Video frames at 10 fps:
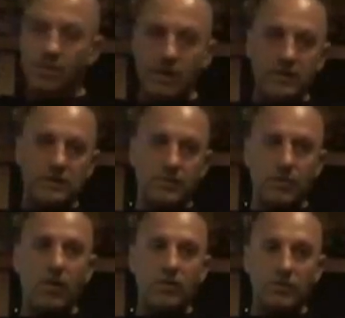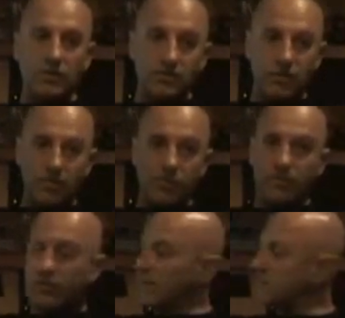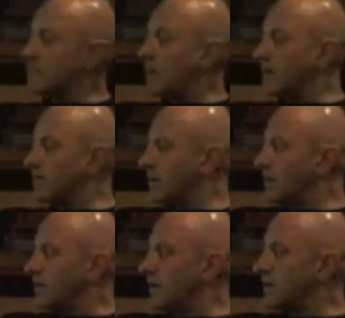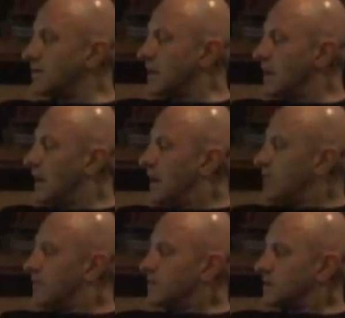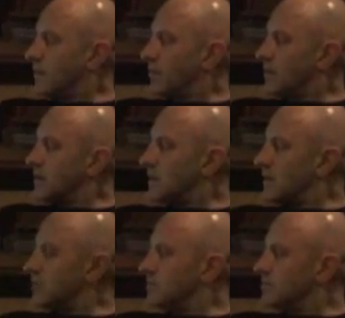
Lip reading: and actually mastered from this way of doing things. For some reason